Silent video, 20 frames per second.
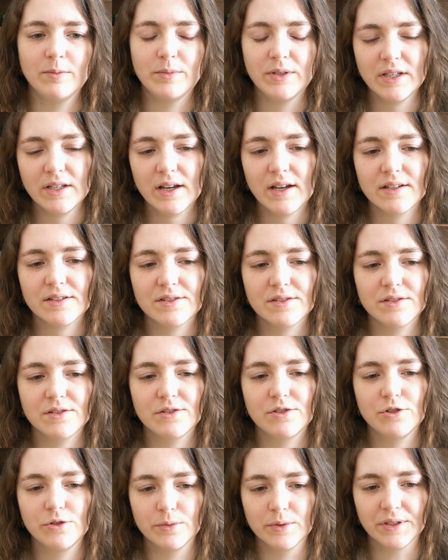Being
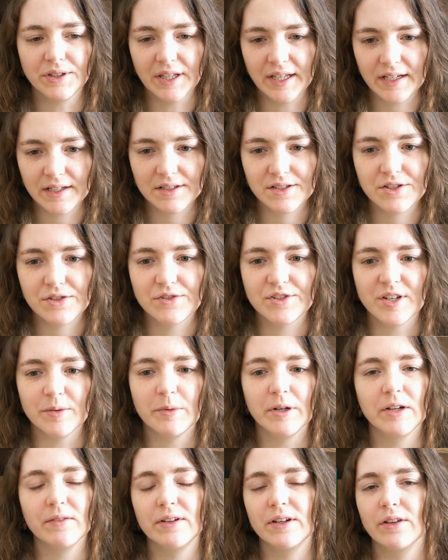asked to relate to
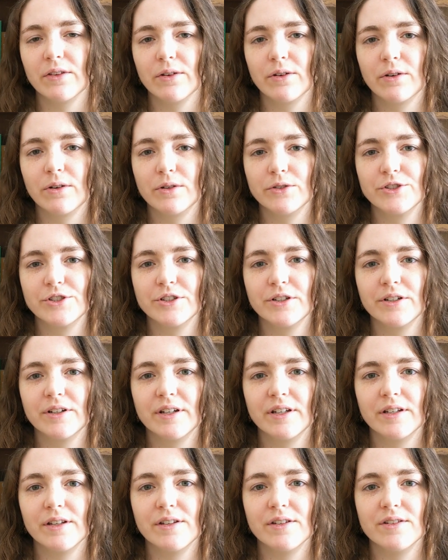someone of another
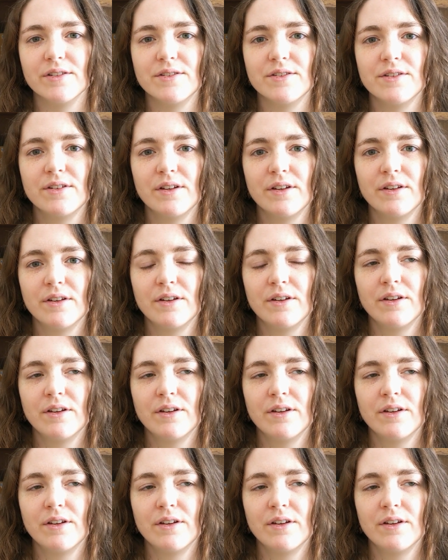culture is